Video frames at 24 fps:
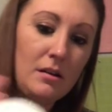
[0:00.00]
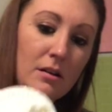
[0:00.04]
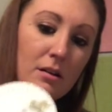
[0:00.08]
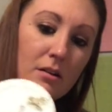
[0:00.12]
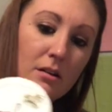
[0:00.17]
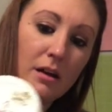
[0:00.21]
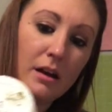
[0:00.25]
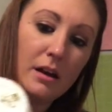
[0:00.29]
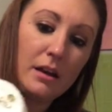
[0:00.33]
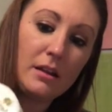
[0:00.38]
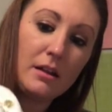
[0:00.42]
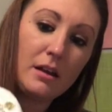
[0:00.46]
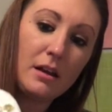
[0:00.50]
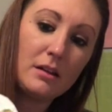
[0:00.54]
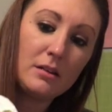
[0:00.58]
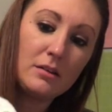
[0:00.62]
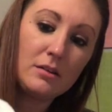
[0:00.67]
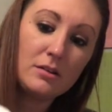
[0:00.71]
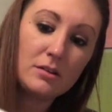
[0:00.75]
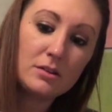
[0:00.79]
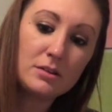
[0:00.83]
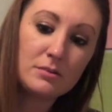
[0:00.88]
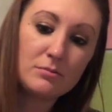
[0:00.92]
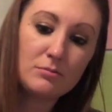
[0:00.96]
Okay, that
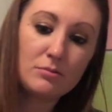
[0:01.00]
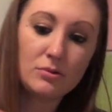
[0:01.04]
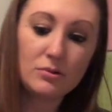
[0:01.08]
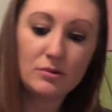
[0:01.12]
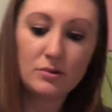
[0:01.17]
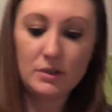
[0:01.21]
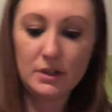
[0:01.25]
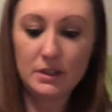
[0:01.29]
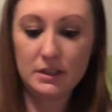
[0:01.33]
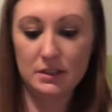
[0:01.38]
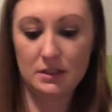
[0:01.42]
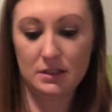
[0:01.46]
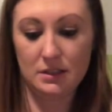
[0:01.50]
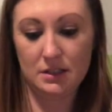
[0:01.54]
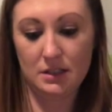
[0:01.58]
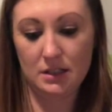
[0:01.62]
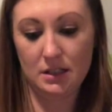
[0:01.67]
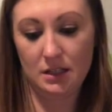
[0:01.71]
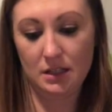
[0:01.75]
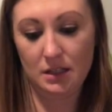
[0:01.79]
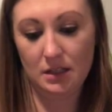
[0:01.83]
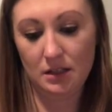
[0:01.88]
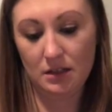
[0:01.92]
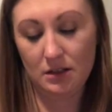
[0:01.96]
looks
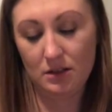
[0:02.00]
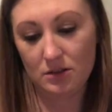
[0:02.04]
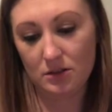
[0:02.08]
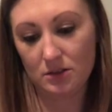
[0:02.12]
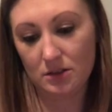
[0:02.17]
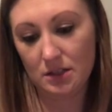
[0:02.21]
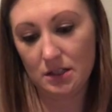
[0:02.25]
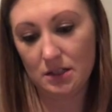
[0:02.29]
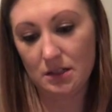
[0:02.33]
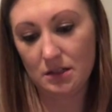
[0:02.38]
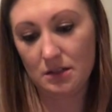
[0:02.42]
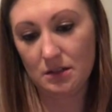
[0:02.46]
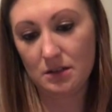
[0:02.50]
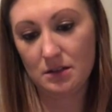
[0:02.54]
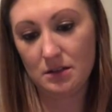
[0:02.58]
pretty good.